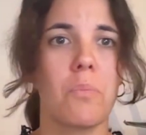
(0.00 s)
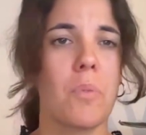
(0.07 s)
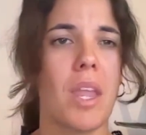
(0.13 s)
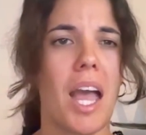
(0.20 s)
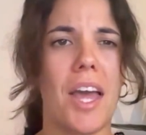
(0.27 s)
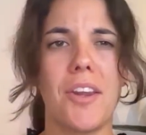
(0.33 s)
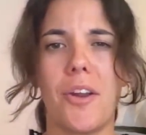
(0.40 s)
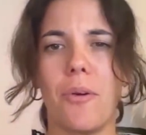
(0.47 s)

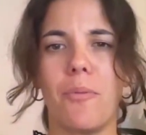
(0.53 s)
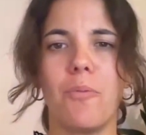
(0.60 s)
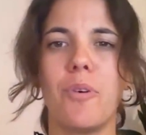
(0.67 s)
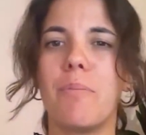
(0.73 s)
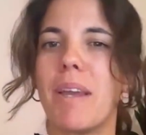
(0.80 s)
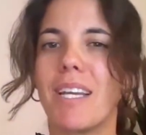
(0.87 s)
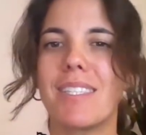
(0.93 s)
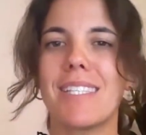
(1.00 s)
I don't know, we'll
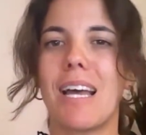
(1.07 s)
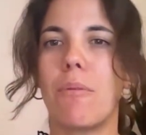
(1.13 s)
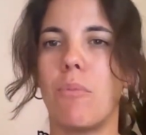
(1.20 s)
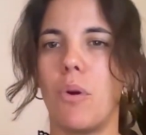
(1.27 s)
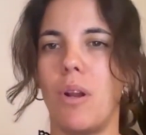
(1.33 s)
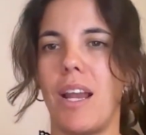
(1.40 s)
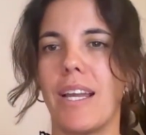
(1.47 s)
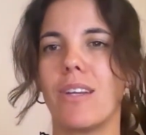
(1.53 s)
make it sound
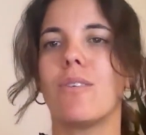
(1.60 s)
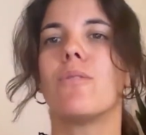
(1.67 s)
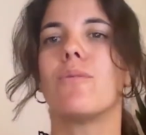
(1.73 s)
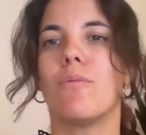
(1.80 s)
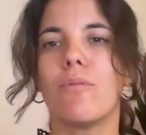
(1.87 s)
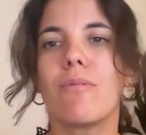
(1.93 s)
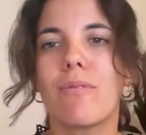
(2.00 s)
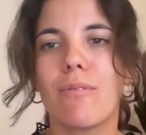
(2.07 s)
more like
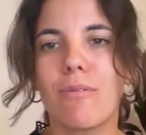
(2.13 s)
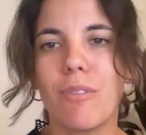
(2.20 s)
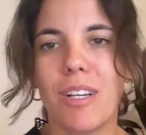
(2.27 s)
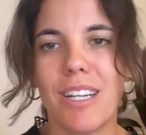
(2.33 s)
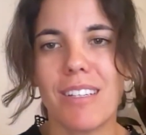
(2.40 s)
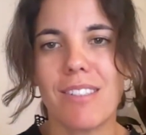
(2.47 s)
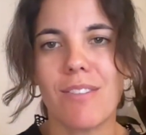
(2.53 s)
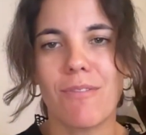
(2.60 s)
what
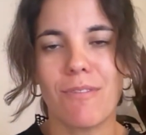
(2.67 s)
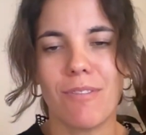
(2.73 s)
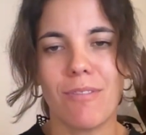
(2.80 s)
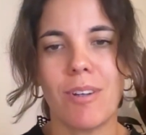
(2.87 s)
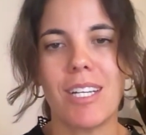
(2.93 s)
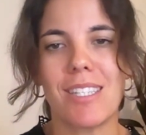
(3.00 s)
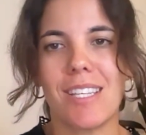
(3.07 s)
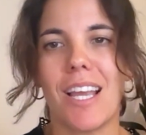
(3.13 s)

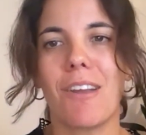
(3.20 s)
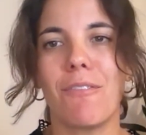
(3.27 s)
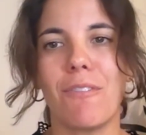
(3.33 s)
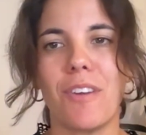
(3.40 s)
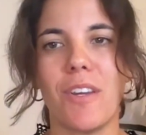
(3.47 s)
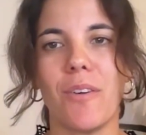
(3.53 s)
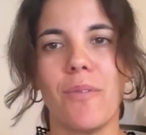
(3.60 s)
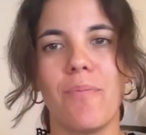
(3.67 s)
it's like for
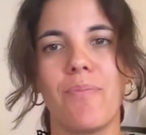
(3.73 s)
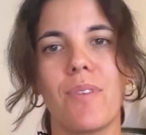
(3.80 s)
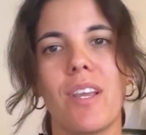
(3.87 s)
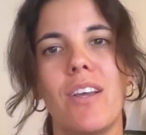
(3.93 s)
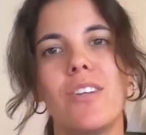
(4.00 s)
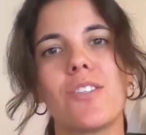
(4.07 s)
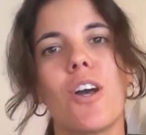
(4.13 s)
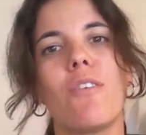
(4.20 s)
you.
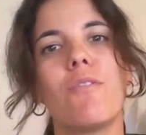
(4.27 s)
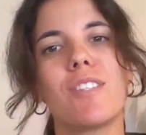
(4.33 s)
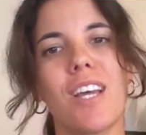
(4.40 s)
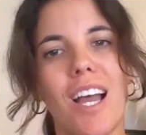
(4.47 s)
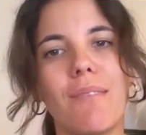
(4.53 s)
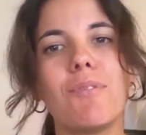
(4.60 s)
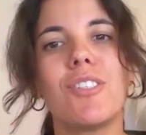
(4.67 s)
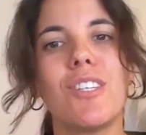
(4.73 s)
So over
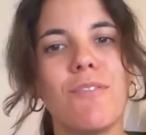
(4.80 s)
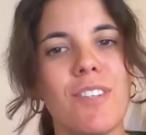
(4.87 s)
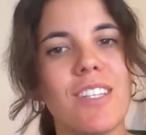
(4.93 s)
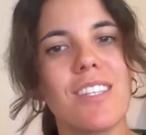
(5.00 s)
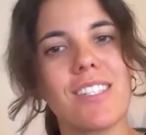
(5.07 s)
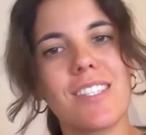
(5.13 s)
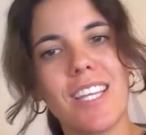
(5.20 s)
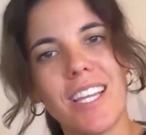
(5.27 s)
time, shifting
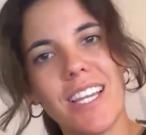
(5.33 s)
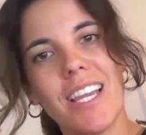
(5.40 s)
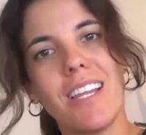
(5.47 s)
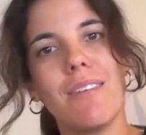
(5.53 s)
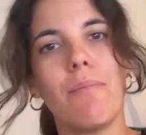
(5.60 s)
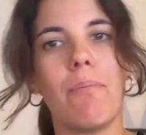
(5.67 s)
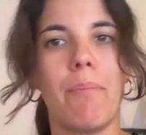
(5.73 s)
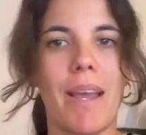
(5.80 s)
this
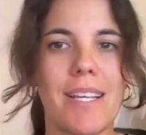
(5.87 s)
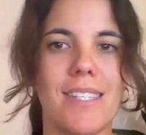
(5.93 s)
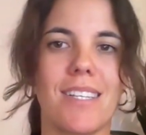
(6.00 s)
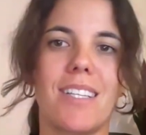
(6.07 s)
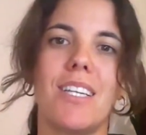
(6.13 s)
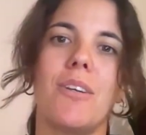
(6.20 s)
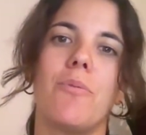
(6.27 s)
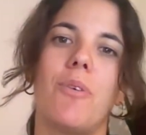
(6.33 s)
thinking
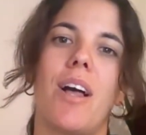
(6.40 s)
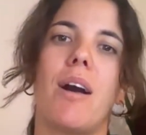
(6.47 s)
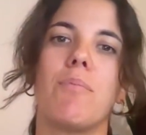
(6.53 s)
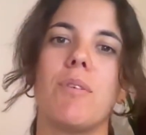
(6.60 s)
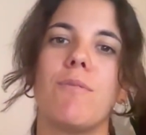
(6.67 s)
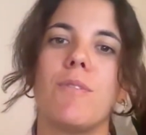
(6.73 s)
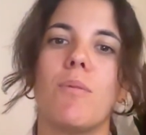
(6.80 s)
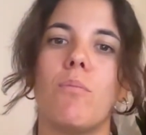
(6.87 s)
basically will help
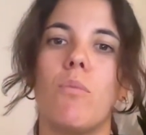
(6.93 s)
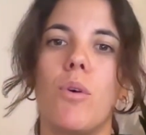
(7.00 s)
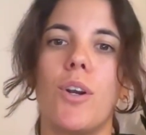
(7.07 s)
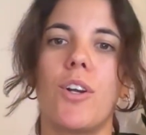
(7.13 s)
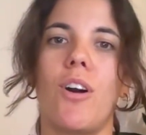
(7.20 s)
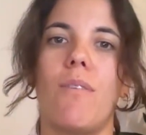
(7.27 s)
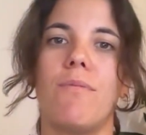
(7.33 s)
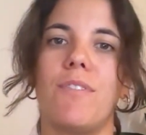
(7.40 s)
you feel more
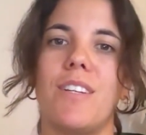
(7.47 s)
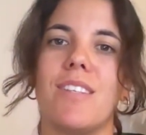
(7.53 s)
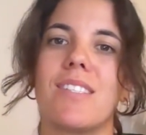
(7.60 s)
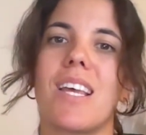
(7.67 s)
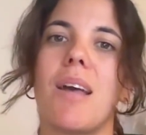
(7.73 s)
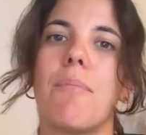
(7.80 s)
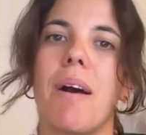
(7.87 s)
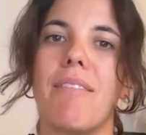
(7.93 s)
confident
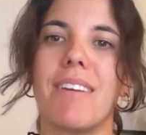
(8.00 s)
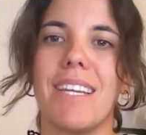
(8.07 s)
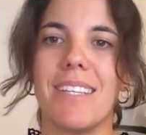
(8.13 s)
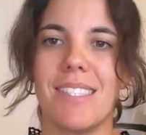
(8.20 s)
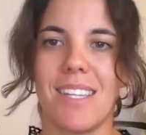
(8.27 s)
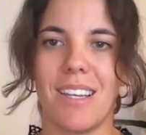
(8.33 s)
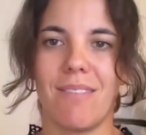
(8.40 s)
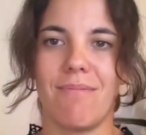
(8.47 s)
about
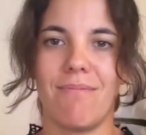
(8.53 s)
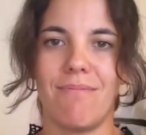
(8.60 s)
eating.